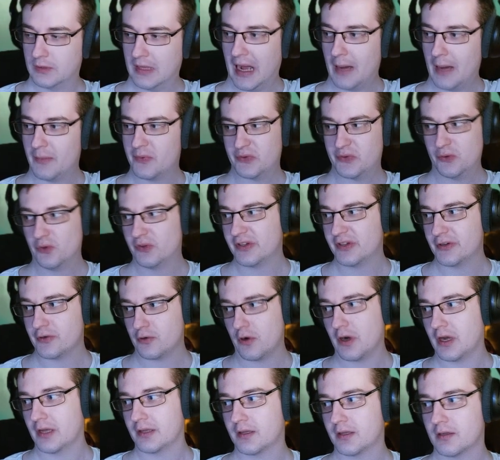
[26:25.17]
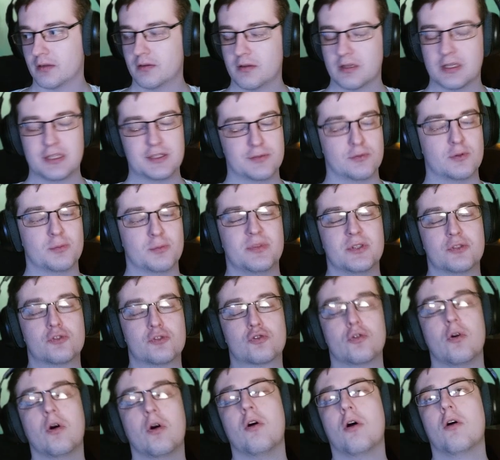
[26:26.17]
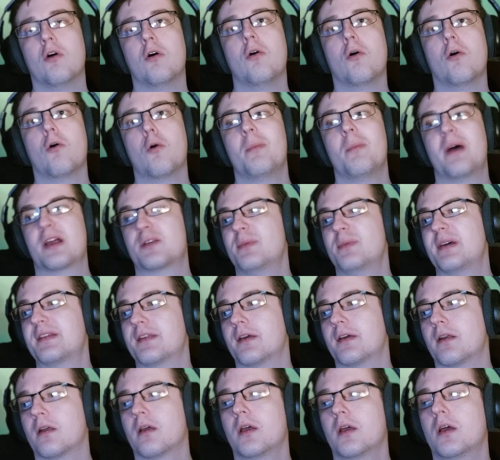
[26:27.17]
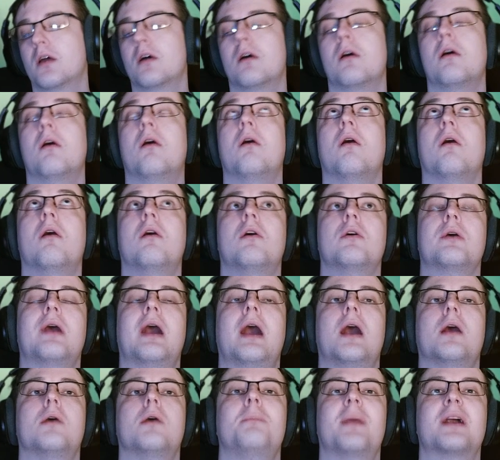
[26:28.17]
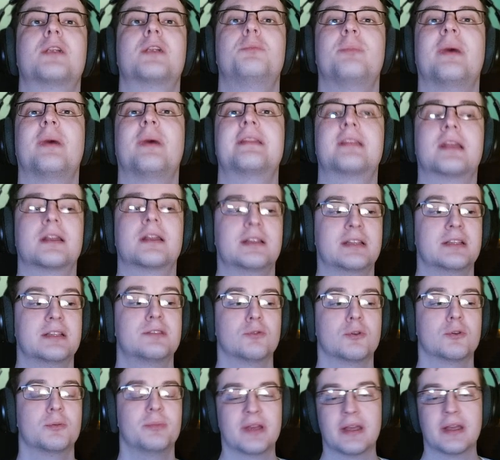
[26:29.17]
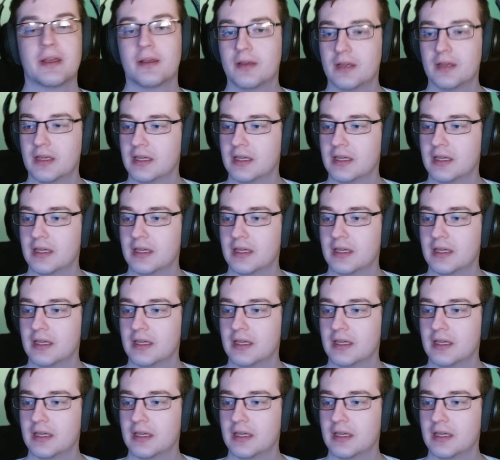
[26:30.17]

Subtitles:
absolutely rocket. This would be so much better. Oh, how much better this would be.